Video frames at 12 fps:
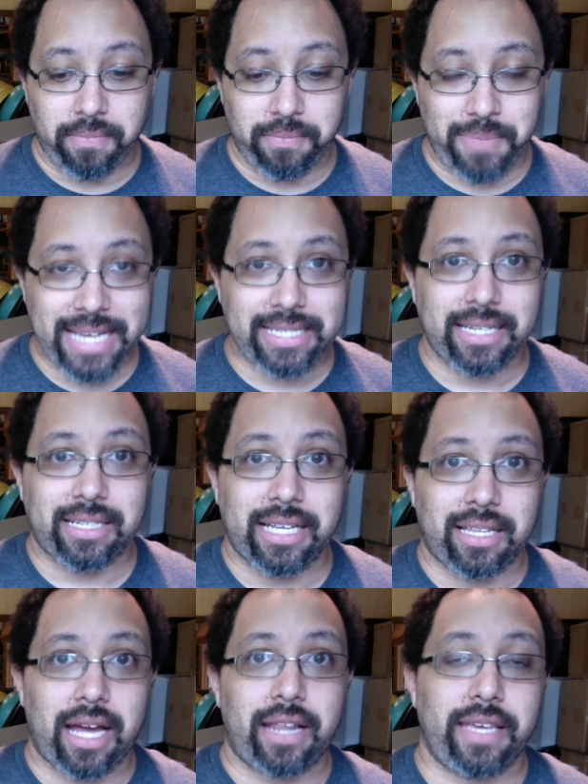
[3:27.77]
basically a
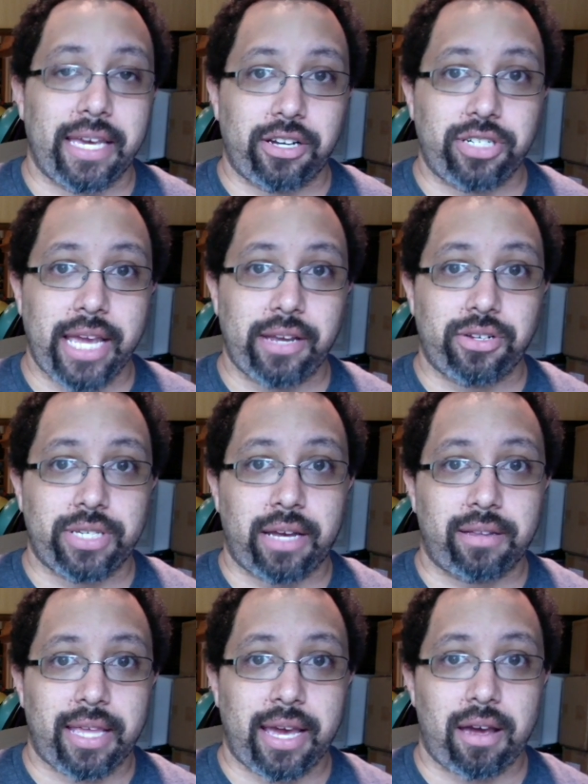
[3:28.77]
lot of the entertainers
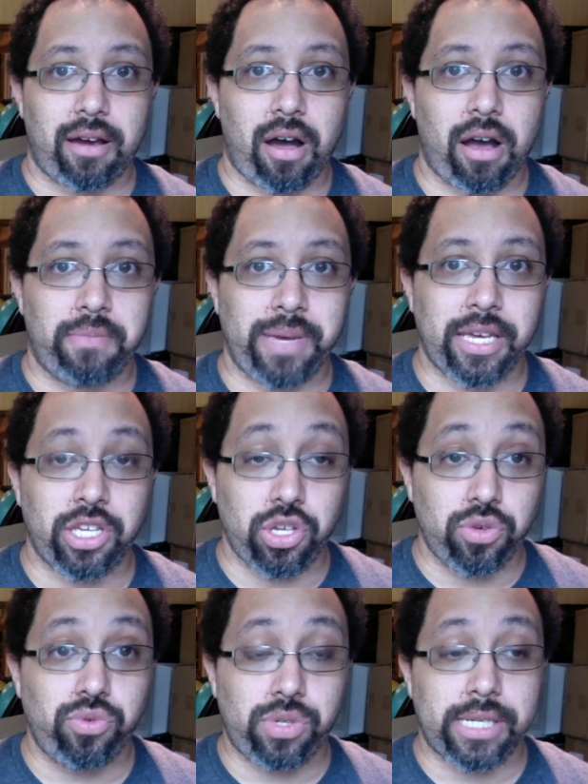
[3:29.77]
out there are being
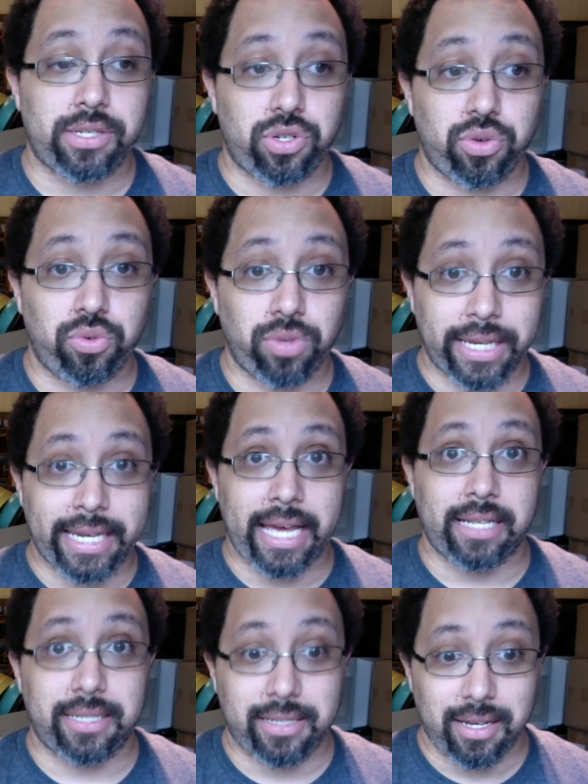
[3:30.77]
used as a tool
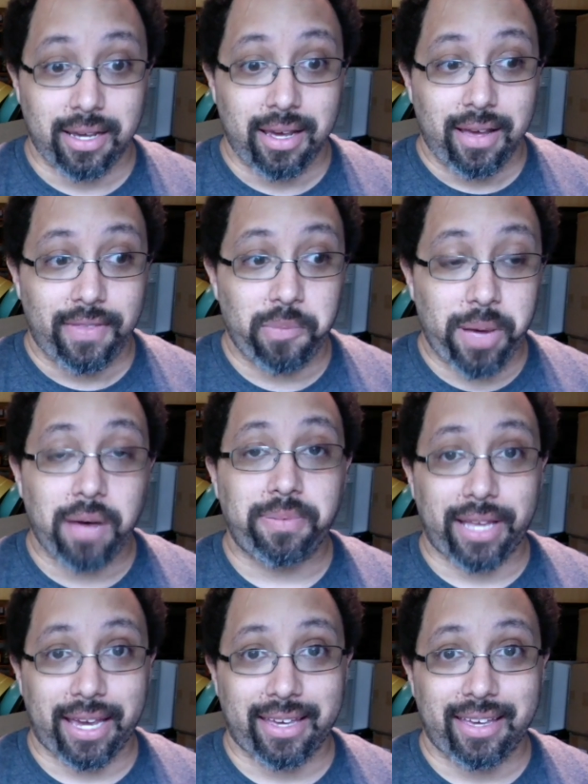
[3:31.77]
against the
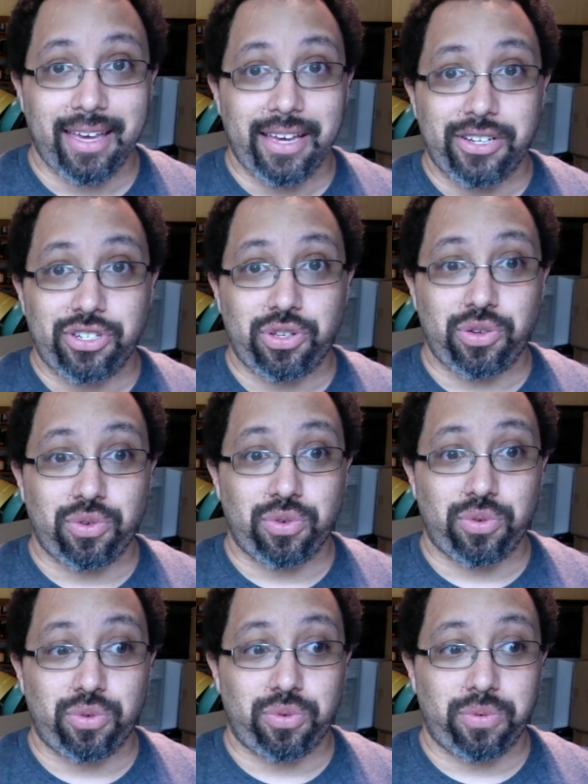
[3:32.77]
public
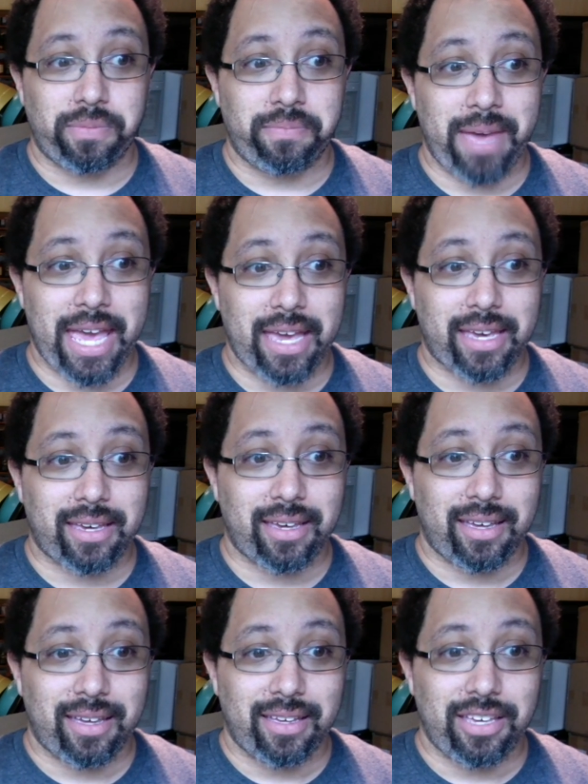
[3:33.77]
to make,
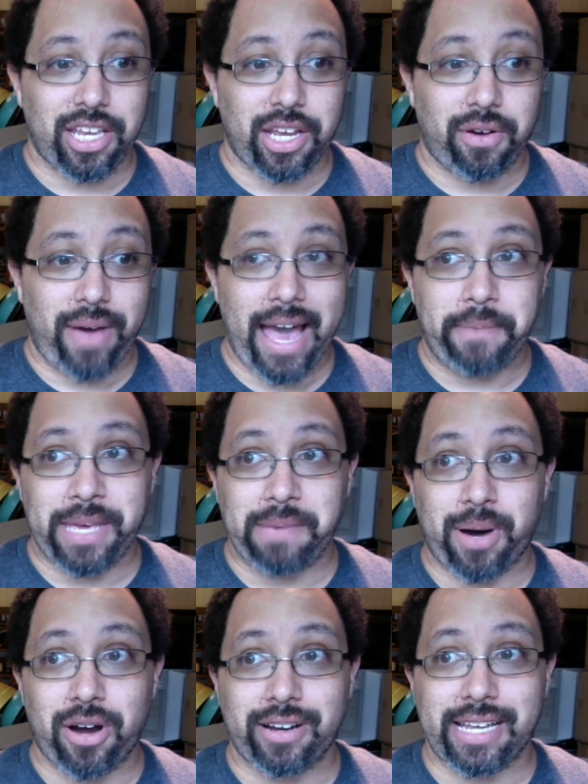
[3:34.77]
happy
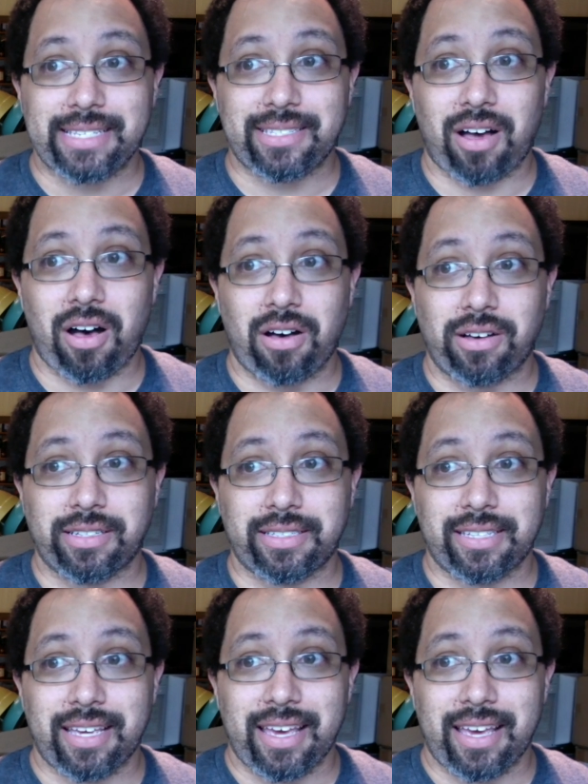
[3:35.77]
party songs